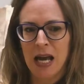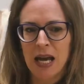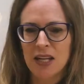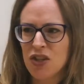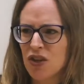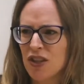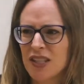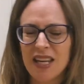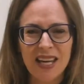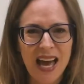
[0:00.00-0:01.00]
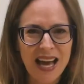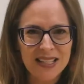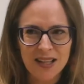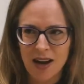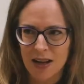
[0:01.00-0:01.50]
And as you can see, it has
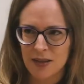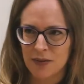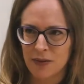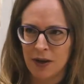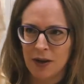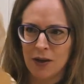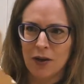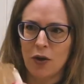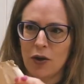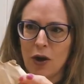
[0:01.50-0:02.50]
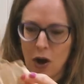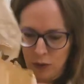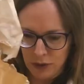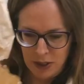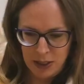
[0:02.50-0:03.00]
kind of got
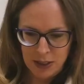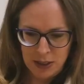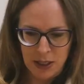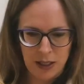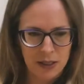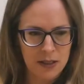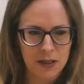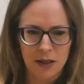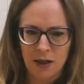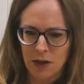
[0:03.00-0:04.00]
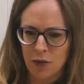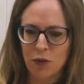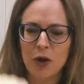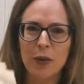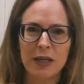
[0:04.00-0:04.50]
holes in it and it's
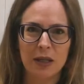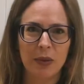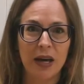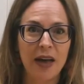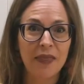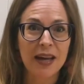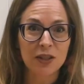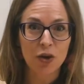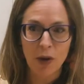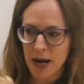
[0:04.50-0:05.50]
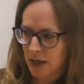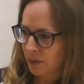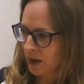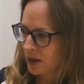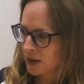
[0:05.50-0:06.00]
ruined a bit, and that's great
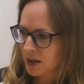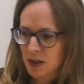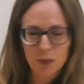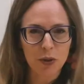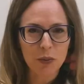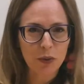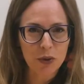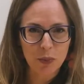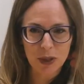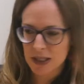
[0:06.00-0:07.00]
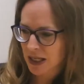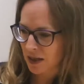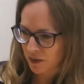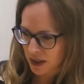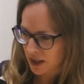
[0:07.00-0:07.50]
because this is Prospero's book. He's had
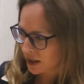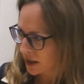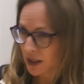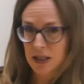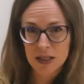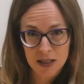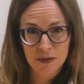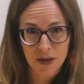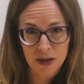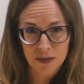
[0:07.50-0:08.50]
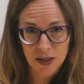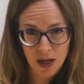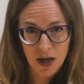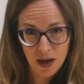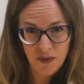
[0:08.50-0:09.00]
it for years and years. It's survived
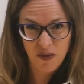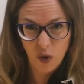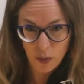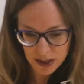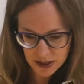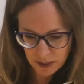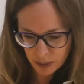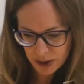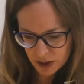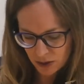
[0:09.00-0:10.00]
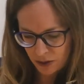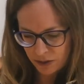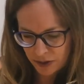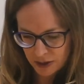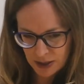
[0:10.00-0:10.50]
a former Tempest, not
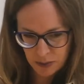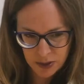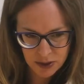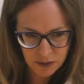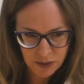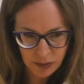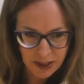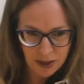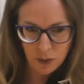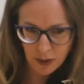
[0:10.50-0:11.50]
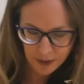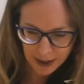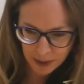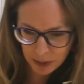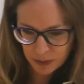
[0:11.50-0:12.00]
the Tempest of the play, the one that
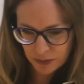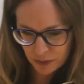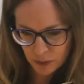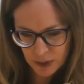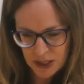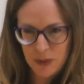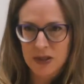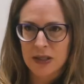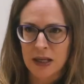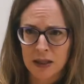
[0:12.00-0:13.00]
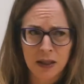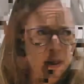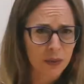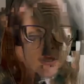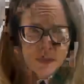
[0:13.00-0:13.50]
happened before when he was sent
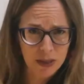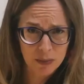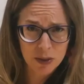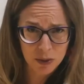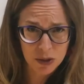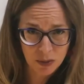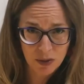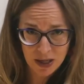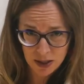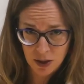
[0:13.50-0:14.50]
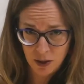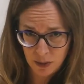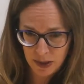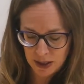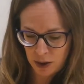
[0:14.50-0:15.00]
with his baby daughter Miranda. You know the
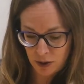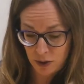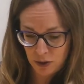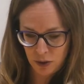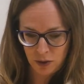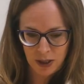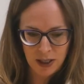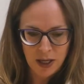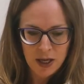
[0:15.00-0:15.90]
bit, you know the story.